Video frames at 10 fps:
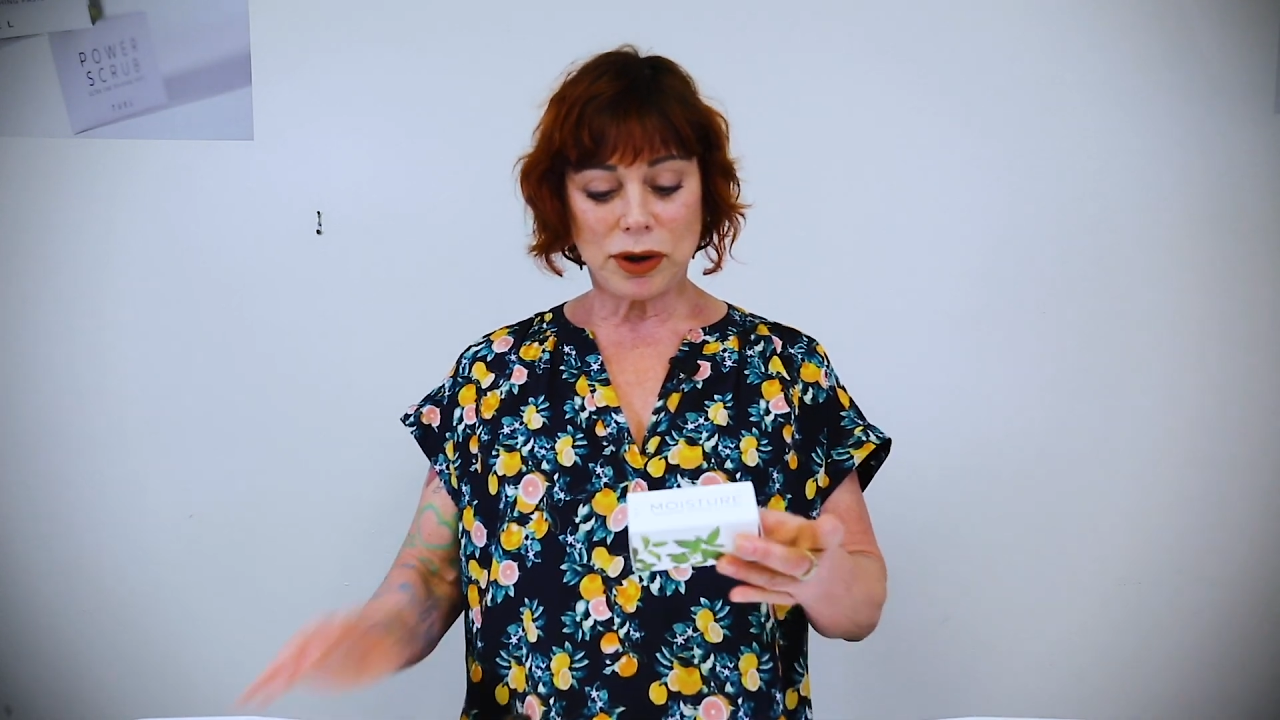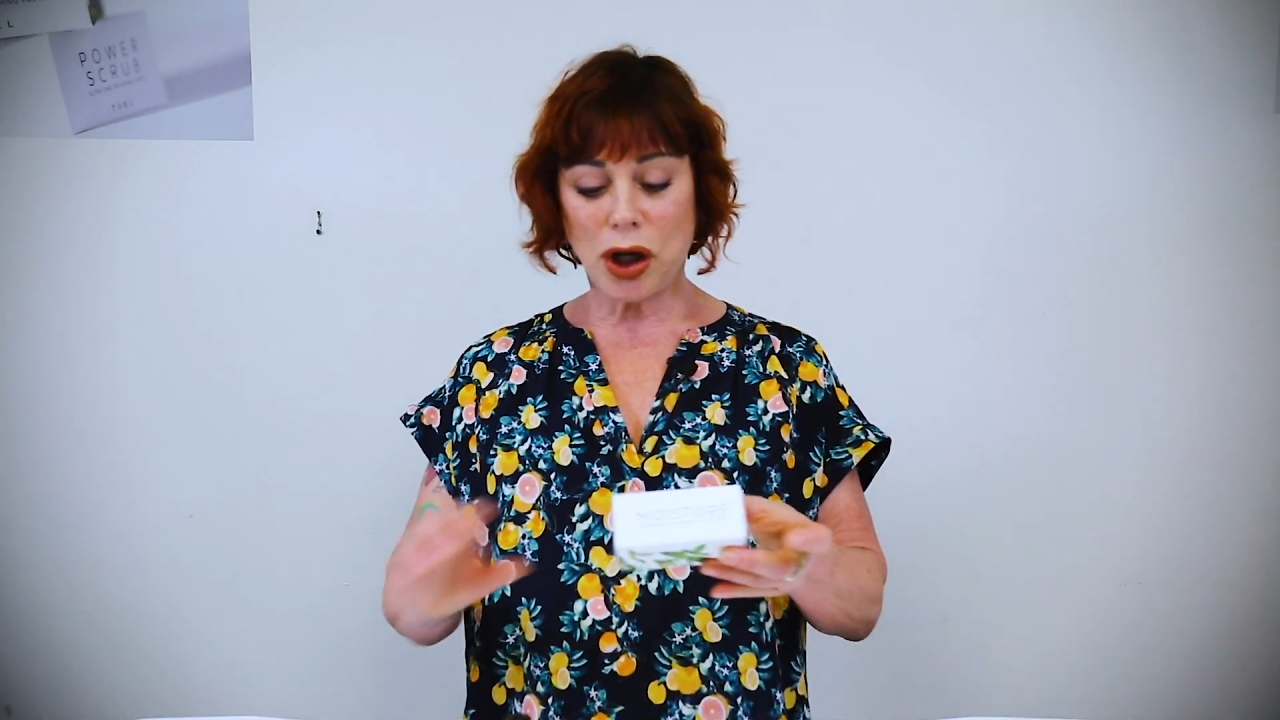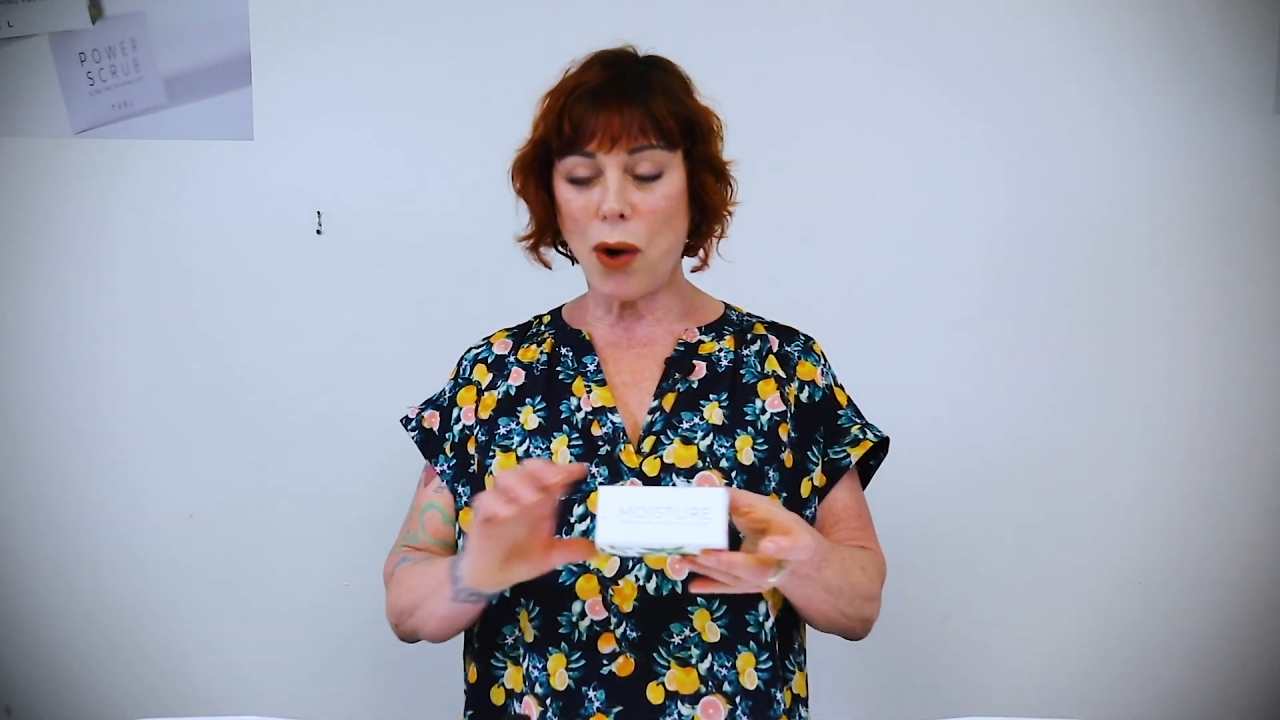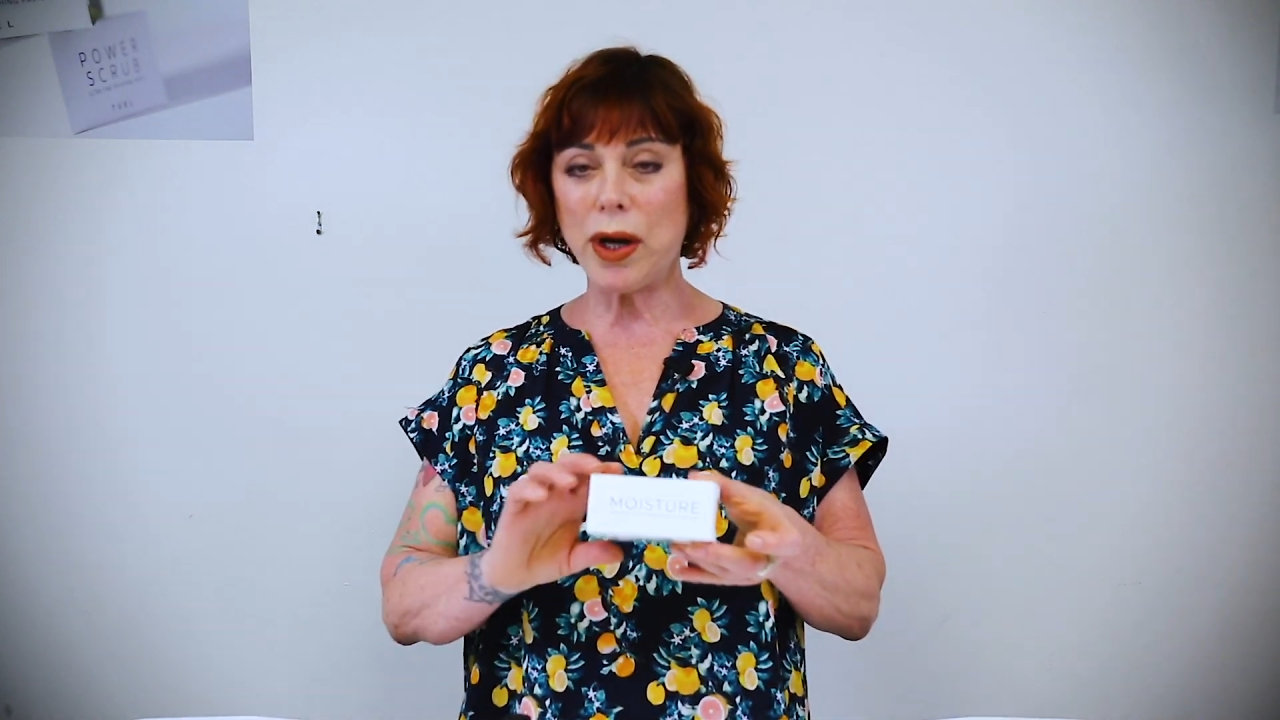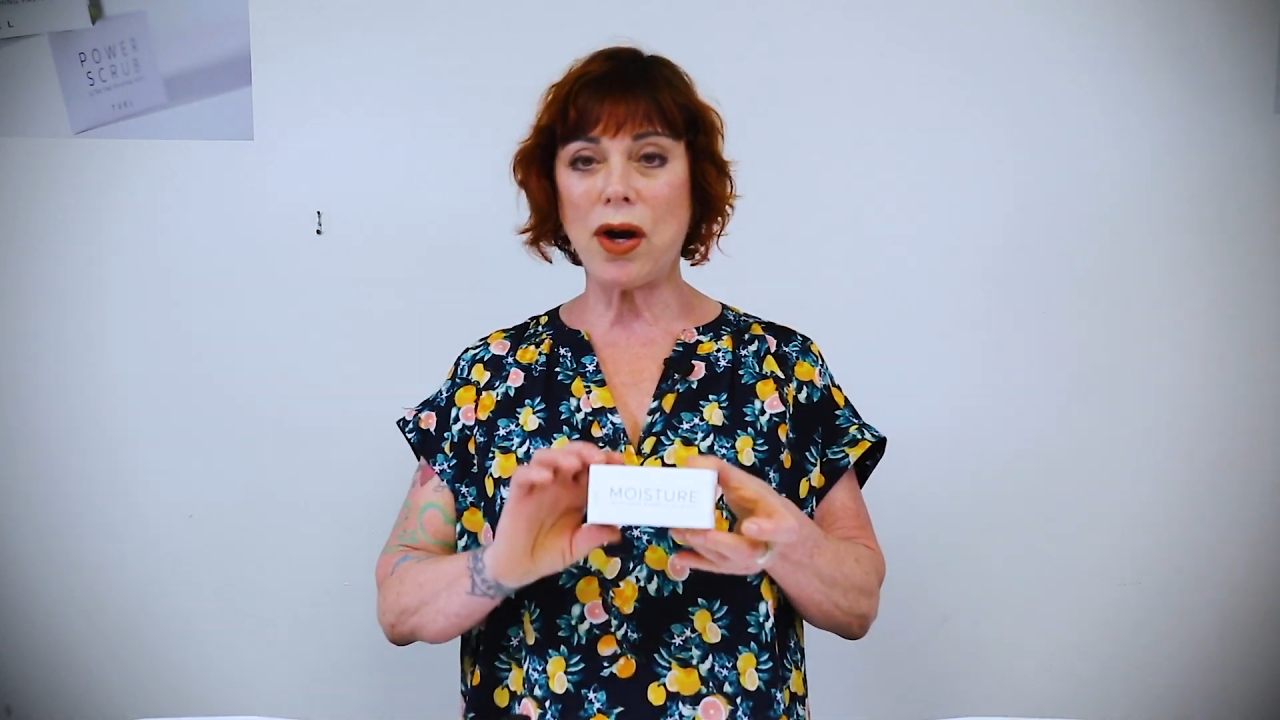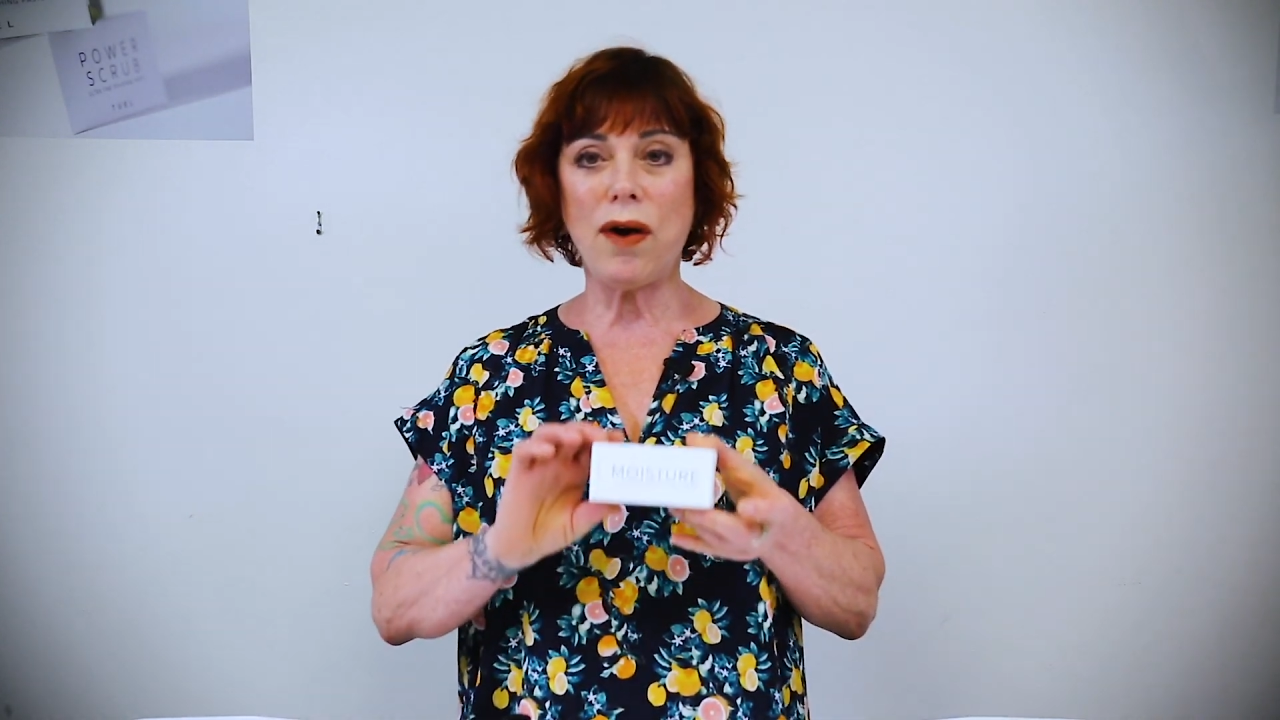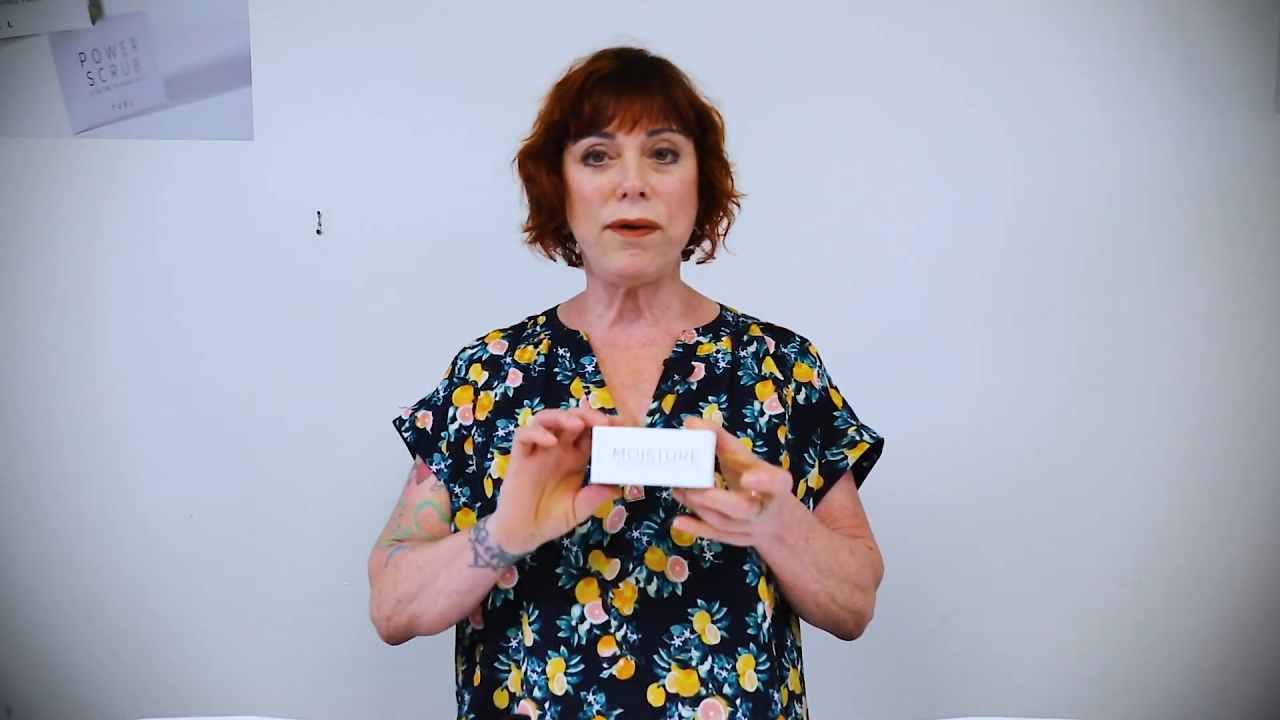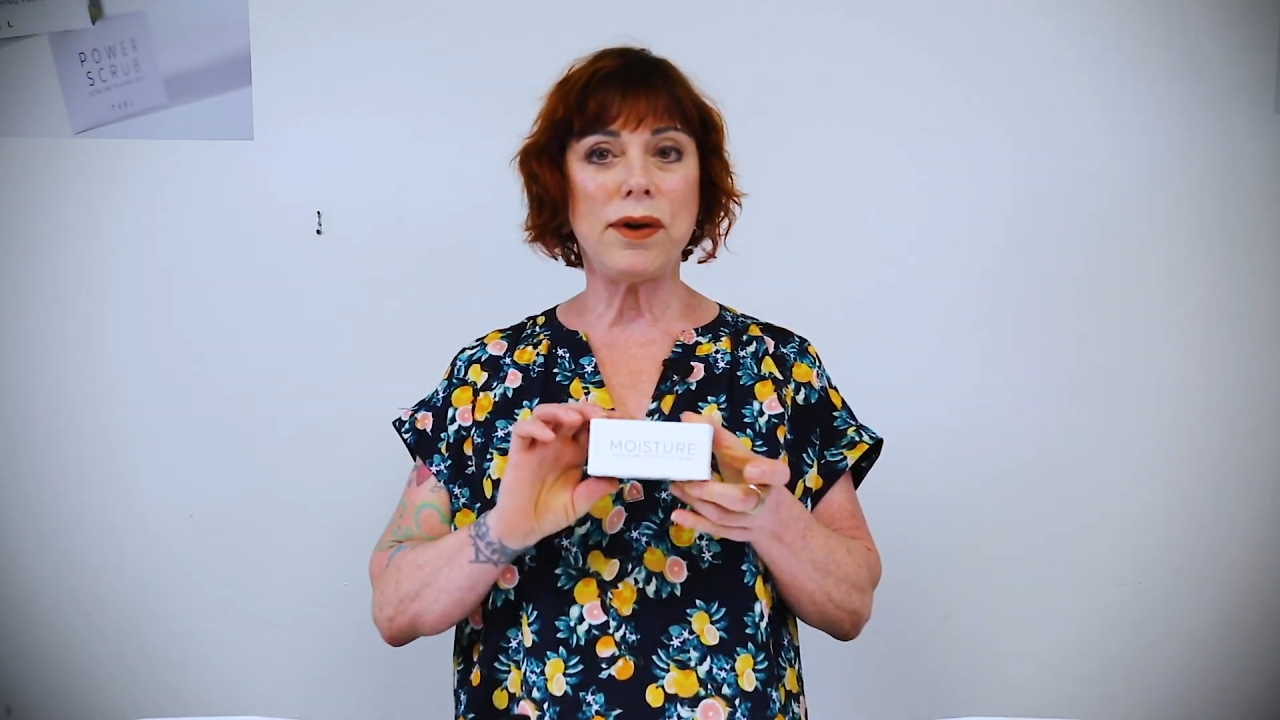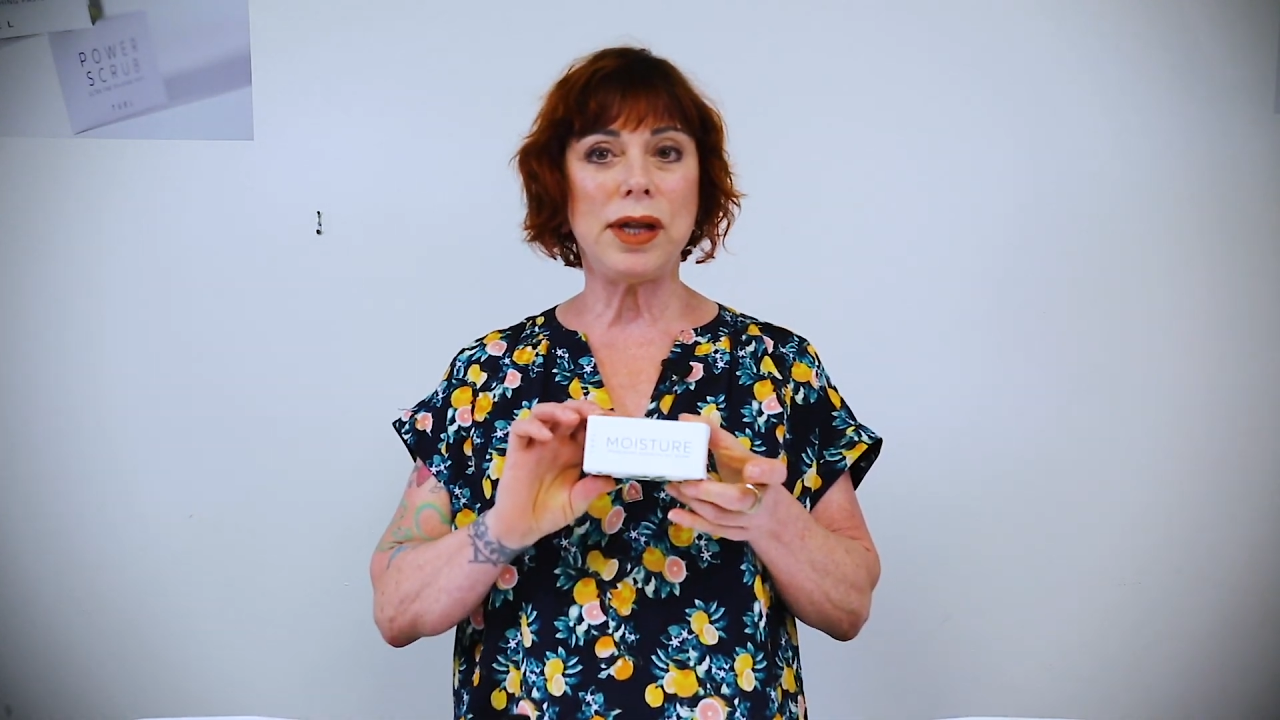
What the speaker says: going over